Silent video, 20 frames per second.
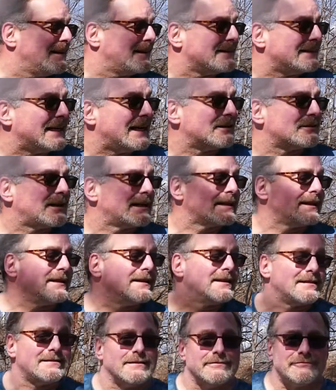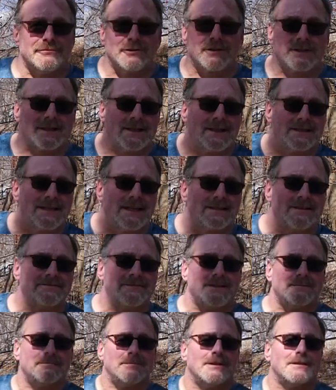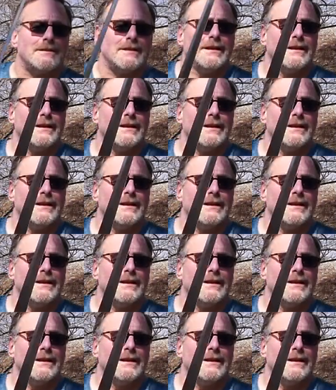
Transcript: Doubt I can get a fourth cut out of it, but